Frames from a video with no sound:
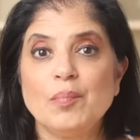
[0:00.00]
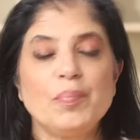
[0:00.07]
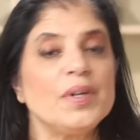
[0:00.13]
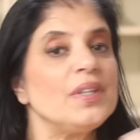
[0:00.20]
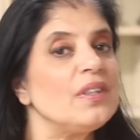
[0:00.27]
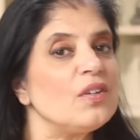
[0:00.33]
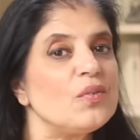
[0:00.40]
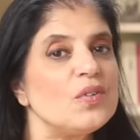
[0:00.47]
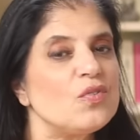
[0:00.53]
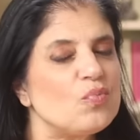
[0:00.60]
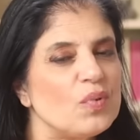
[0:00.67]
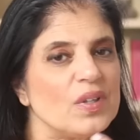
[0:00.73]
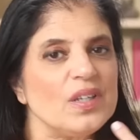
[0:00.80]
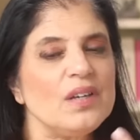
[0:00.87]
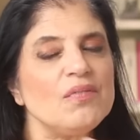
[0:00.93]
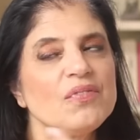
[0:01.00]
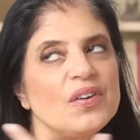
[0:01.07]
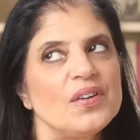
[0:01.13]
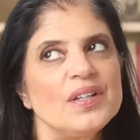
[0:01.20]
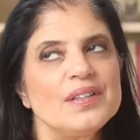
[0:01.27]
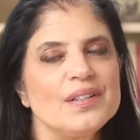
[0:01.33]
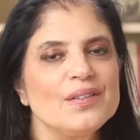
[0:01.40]
But there is really
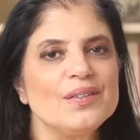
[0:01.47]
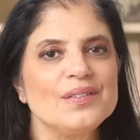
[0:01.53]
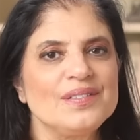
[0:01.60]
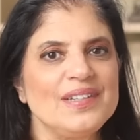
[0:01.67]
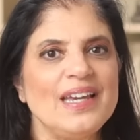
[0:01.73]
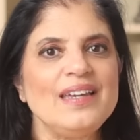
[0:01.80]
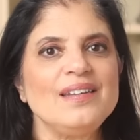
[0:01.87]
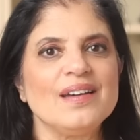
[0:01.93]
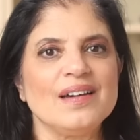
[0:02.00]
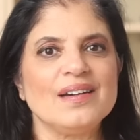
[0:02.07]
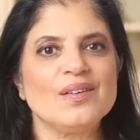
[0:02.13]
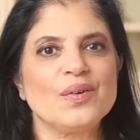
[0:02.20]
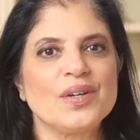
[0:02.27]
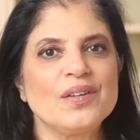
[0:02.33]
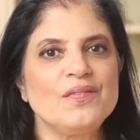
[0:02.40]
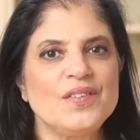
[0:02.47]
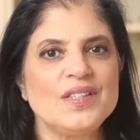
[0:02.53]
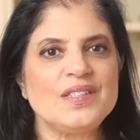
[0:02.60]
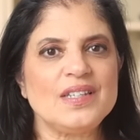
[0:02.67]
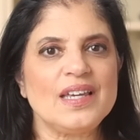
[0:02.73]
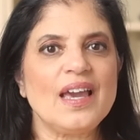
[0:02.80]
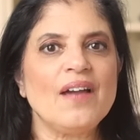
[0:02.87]
very little data or
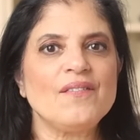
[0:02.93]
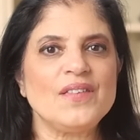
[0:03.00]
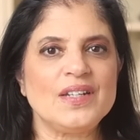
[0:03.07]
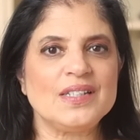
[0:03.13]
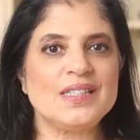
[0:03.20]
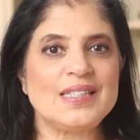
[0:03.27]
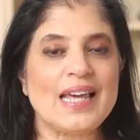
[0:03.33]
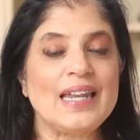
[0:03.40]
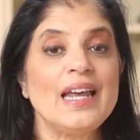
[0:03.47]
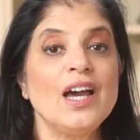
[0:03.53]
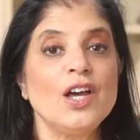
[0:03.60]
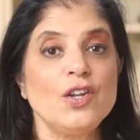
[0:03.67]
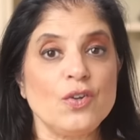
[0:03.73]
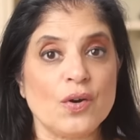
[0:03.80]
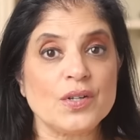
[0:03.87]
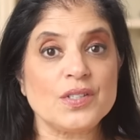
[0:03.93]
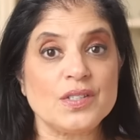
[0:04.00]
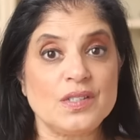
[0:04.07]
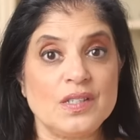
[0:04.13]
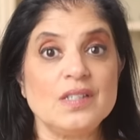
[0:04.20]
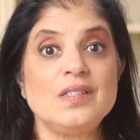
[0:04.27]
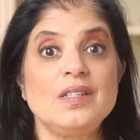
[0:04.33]
convincing evidence that
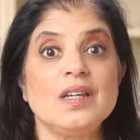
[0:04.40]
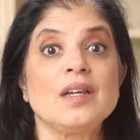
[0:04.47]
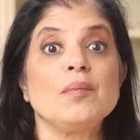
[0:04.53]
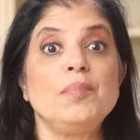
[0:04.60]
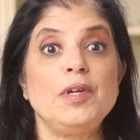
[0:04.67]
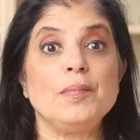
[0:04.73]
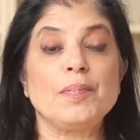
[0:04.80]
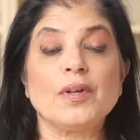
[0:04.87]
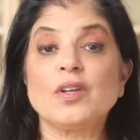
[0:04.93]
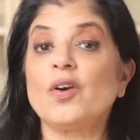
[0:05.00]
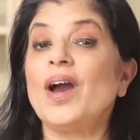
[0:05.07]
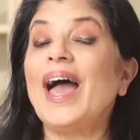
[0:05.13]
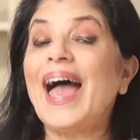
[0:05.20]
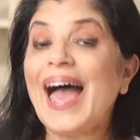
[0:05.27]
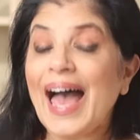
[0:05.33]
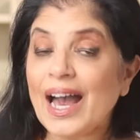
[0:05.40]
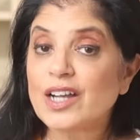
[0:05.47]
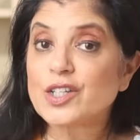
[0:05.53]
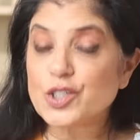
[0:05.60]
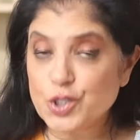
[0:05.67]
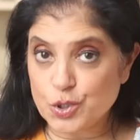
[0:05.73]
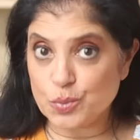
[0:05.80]
narcissistic people are
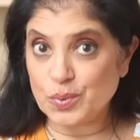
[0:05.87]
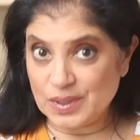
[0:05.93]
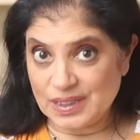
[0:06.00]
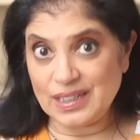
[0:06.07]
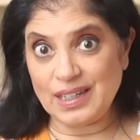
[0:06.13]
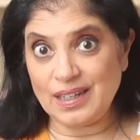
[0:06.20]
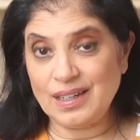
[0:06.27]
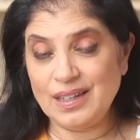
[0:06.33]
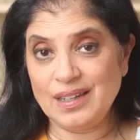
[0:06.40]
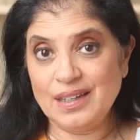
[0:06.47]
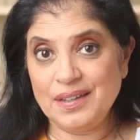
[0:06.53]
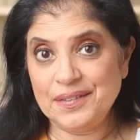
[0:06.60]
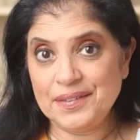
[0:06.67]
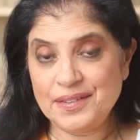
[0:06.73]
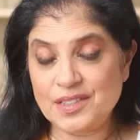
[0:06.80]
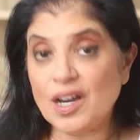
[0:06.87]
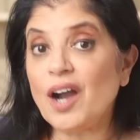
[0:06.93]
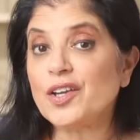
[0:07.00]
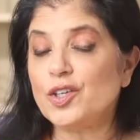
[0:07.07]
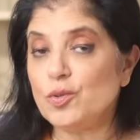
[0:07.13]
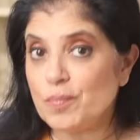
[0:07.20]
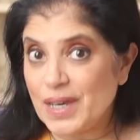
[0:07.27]
actually,
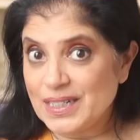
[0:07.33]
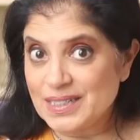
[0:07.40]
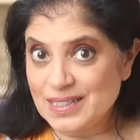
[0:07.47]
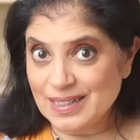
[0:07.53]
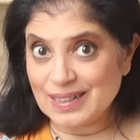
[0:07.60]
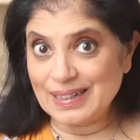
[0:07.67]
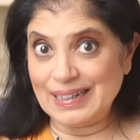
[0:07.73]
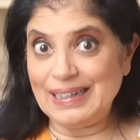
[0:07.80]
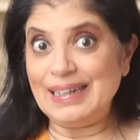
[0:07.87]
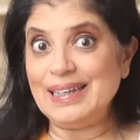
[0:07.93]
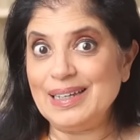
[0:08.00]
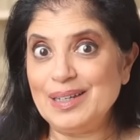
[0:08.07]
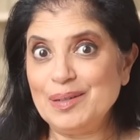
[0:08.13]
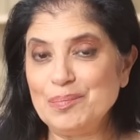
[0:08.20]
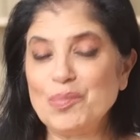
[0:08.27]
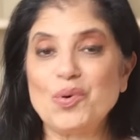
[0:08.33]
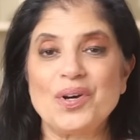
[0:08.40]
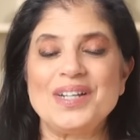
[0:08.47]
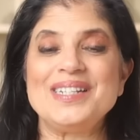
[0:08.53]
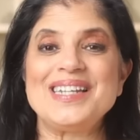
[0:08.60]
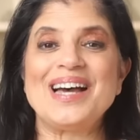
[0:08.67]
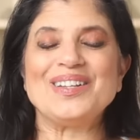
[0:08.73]
documentedly,
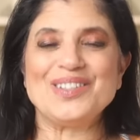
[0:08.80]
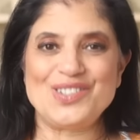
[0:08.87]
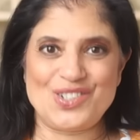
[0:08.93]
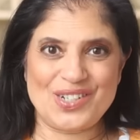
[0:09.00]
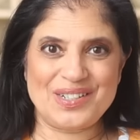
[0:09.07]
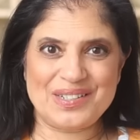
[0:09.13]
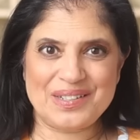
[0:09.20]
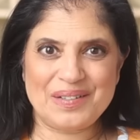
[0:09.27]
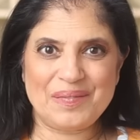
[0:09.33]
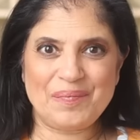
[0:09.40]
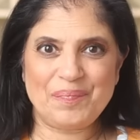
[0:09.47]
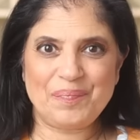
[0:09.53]
more intelligent.